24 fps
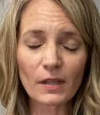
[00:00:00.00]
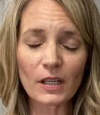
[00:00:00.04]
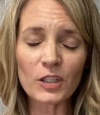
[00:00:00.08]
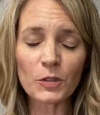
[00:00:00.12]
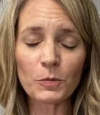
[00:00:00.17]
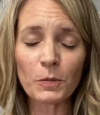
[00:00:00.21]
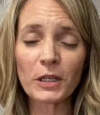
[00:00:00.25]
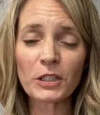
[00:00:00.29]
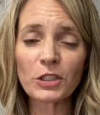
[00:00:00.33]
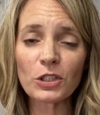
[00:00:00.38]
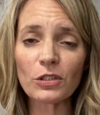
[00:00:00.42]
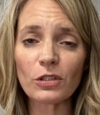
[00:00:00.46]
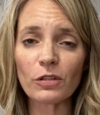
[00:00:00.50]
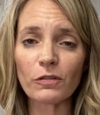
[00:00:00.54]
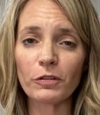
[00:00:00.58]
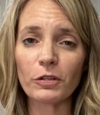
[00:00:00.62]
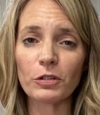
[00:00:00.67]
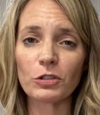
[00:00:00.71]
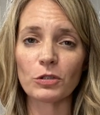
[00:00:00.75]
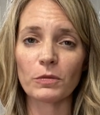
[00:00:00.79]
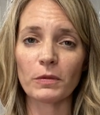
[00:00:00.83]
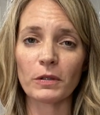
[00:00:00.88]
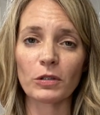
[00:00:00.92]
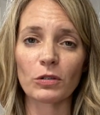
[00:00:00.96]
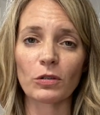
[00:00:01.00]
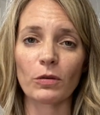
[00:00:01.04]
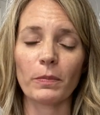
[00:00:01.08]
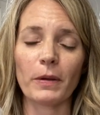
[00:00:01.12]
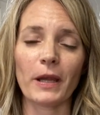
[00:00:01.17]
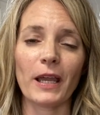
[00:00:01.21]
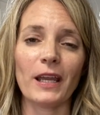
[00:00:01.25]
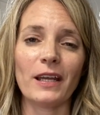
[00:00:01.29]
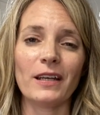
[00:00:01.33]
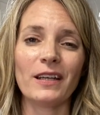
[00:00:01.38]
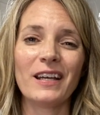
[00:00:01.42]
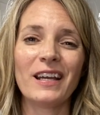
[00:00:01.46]
especially the Fusion Mineral
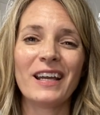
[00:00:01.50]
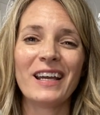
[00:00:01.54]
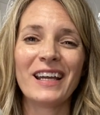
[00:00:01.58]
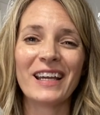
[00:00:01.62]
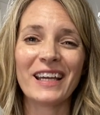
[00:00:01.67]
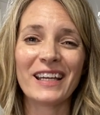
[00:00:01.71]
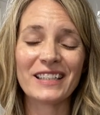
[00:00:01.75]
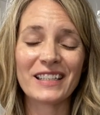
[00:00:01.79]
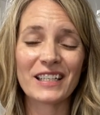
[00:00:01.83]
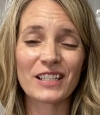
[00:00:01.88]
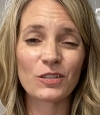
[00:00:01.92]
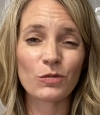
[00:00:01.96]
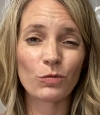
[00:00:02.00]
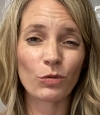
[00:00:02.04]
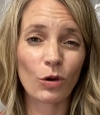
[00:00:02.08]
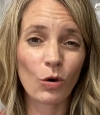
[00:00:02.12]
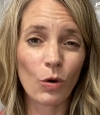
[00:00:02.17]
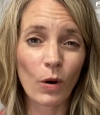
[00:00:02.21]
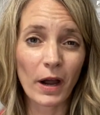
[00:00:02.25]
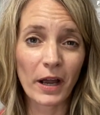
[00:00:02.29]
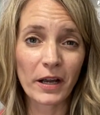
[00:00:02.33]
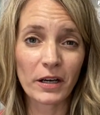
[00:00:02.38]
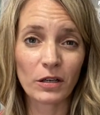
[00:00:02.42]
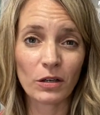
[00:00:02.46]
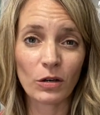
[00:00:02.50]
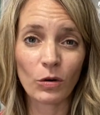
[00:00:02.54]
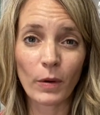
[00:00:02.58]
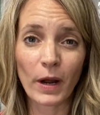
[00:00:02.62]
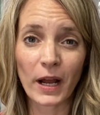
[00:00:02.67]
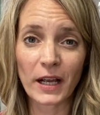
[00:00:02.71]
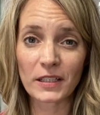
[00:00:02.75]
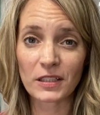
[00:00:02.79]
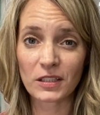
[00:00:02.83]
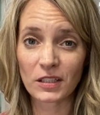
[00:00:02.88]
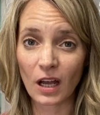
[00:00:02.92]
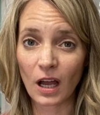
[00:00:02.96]
Paint, it doesn't require a
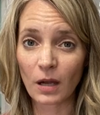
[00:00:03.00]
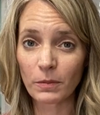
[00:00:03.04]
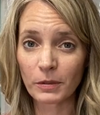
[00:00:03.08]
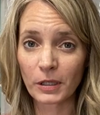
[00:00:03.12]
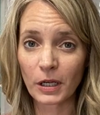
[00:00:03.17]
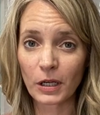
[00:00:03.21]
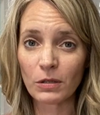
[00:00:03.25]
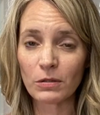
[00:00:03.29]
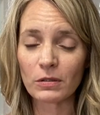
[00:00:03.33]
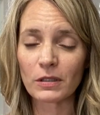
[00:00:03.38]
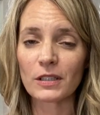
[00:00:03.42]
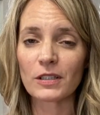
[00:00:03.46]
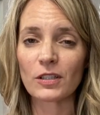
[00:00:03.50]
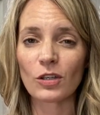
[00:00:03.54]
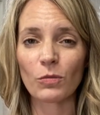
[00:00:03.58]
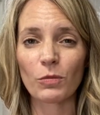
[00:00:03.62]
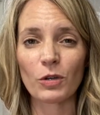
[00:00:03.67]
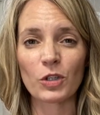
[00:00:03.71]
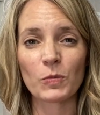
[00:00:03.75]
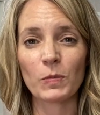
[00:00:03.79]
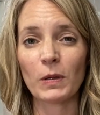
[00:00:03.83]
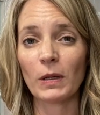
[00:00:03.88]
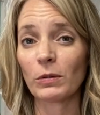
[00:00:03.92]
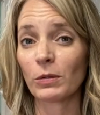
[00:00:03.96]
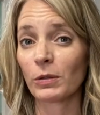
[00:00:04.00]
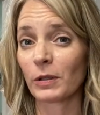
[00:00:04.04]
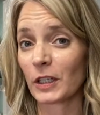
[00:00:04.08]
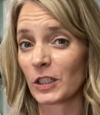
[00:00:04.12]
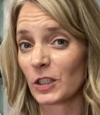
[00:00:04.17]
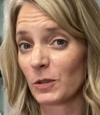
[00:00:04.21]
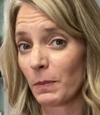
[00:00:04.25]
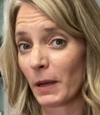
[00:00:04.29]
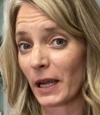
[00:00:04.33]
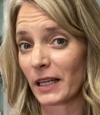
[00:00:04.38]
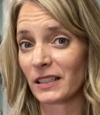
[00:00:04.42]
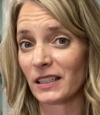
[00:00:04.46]
wax top coat. And so most people are
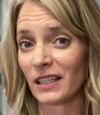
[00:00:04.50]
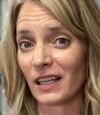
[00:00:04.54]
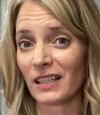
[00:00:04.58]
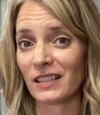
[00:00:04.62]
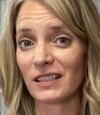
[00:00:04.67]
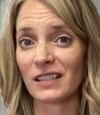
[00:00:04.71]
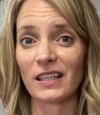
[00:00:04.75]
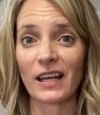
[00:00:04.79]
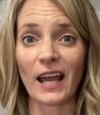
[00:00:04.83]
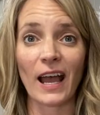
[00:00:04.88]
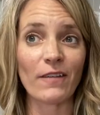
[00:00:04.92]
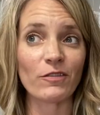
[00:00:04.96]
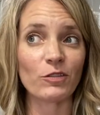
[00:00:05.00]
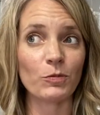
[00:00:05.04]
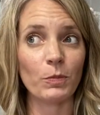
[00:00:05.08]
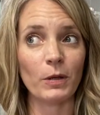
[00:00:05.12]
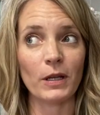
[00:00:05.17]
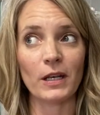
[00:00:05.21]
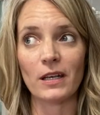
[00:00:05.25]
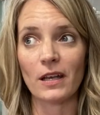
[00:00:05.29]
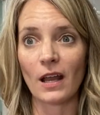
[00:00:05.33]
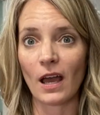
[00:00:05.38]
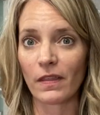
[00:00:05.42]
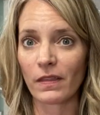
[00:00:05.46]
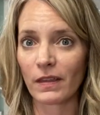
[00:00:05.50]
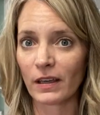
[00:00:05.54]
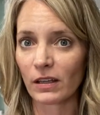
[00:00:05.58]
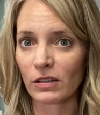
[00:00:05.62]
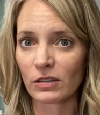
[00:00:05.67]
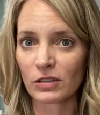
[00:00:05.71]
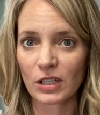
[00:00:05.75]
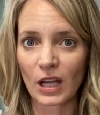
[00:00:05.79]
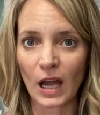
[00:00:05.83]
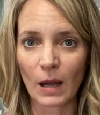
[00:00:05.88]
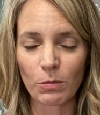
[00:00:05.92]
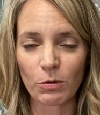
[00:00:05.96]
expecting to have to put nothing
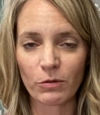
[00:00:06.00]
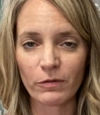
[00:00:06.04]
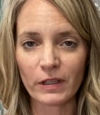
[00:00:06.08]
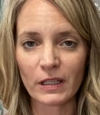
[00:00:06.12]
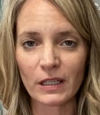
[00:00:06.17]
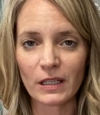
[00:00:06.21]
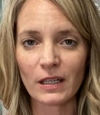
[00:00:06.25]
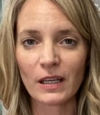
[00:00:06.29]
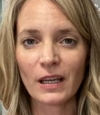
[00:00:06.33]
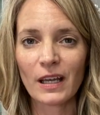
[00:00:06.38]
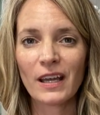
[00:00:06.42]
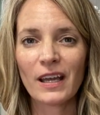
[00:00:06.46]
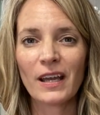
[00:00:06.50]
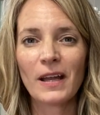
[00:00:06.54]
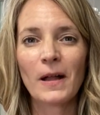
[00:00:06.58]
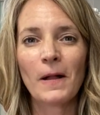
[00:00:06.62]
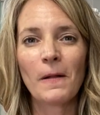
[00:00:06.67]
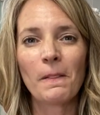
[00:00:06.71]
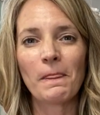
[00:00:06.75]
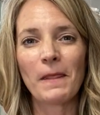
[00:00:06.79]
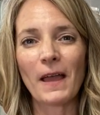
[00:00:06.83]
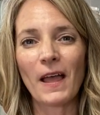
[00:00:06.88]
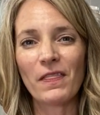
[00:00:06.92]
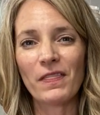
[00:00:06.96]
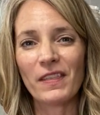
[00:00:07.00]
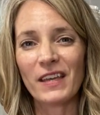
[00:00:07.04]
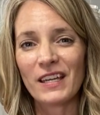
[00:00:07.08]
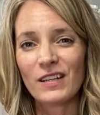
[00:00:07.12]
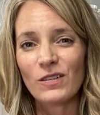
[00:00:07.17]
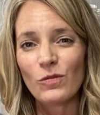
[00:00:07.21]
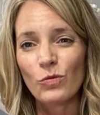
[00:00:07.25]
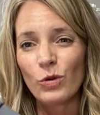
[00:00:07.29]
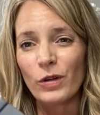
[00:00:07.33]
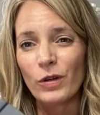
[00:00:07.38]
on top of it. And then